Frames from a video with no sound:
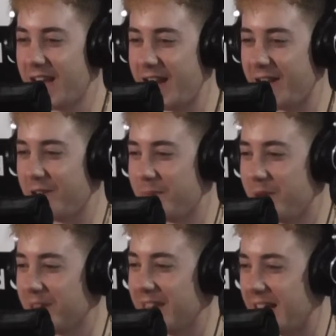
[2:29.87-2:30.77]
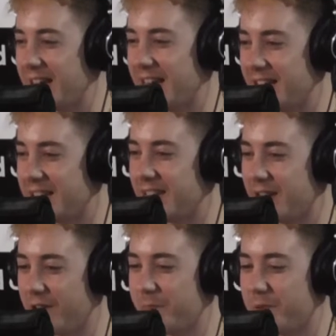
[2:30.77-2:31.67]
And I would plug that in, and then
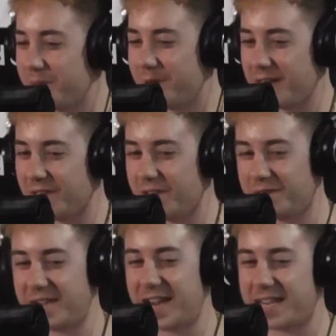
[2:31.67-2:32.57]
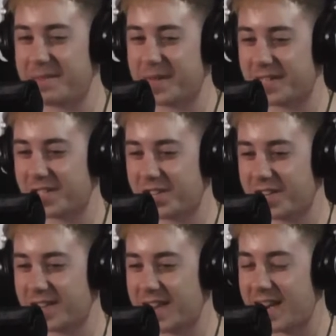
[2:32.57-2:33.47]
I would put my little tiny
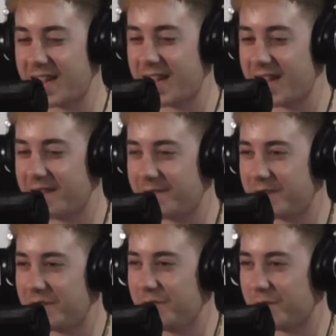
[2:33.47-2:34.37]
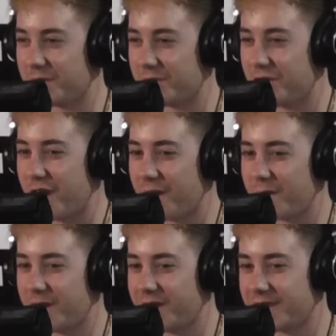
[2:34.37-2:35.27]
mixer that I had with two little jog
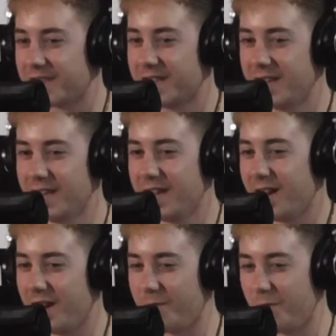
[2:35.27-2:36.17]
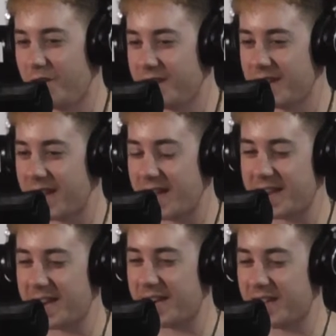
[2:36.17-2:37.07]
wheels on one, and
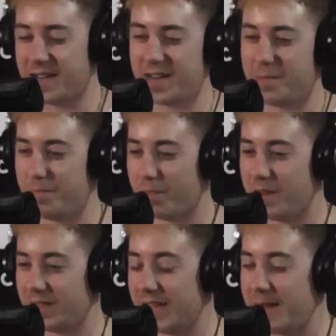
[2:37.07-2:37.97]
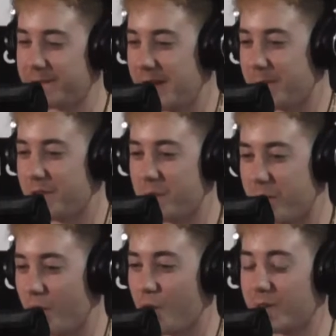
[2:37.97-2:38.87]
then a laptop with a
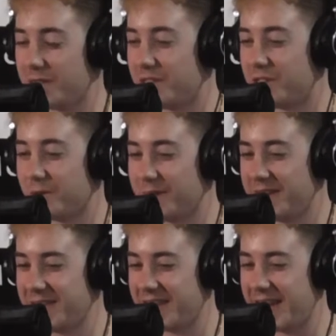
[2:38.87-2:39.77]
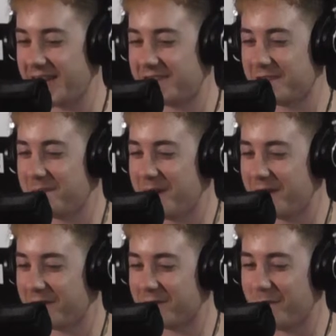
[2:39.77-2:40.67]
broken screen that I
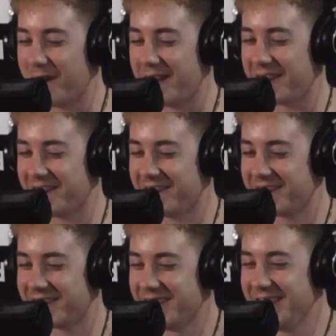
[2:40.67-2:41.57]
somehow acquired.